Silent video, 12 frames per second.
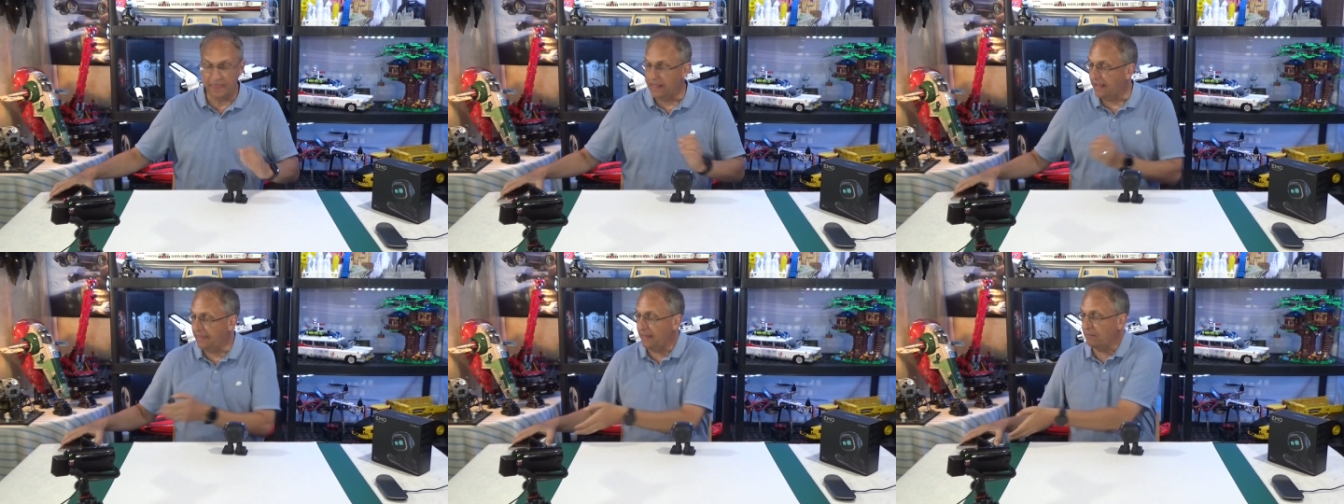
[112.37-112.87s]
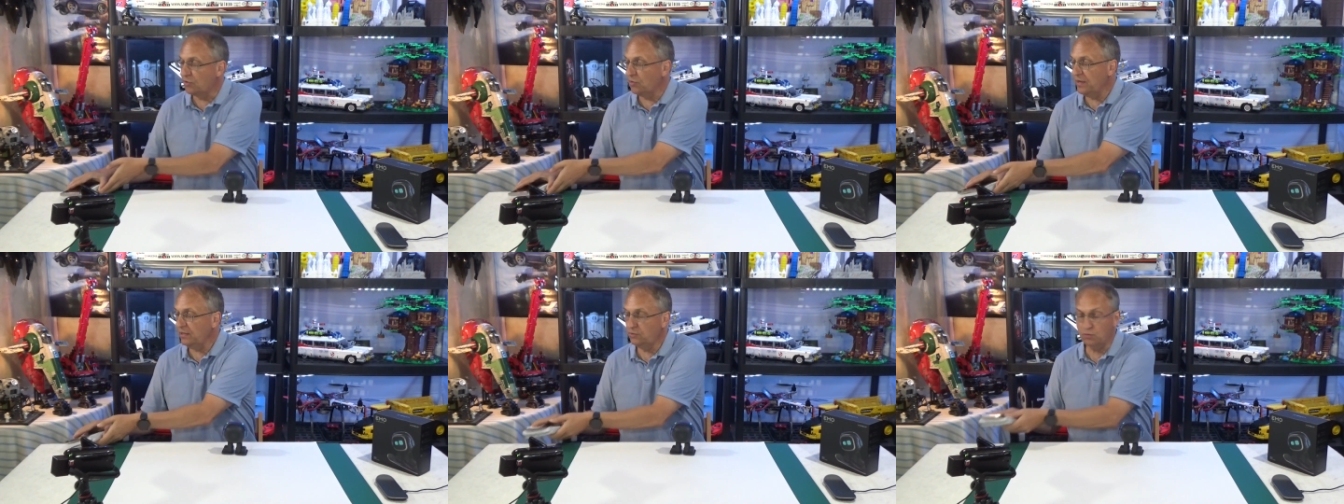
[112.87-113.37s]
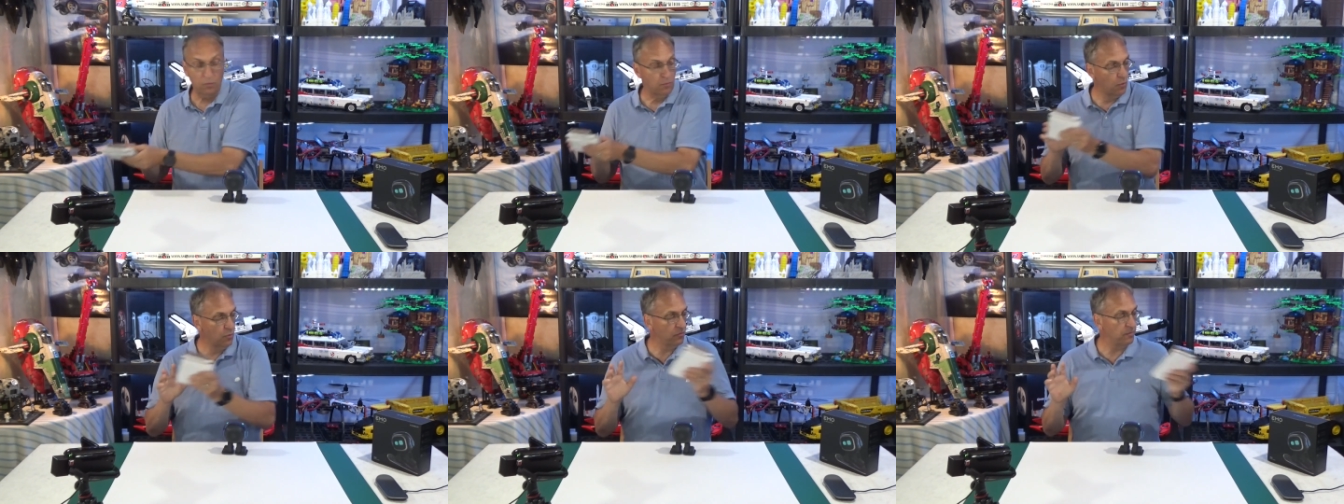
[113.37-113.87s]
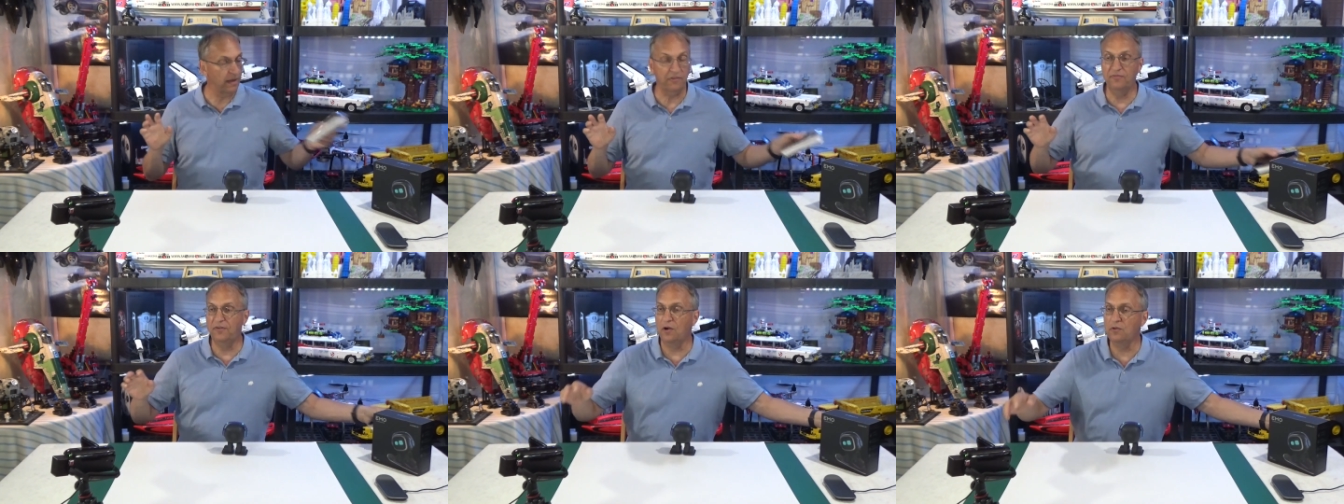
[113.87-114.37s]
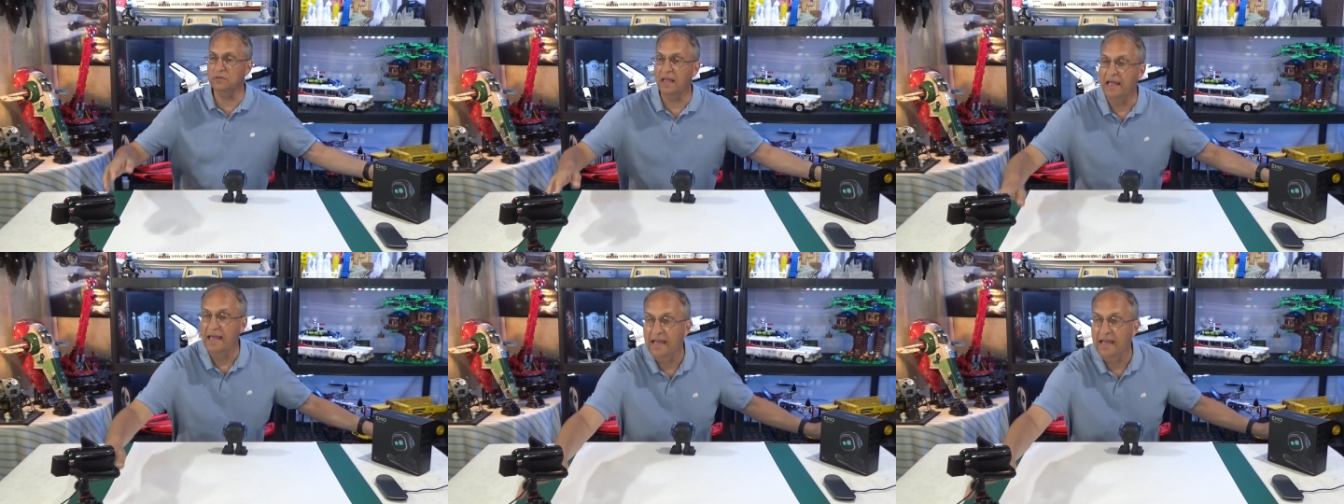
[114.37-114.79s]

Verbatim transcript: and I'm going to move my phone,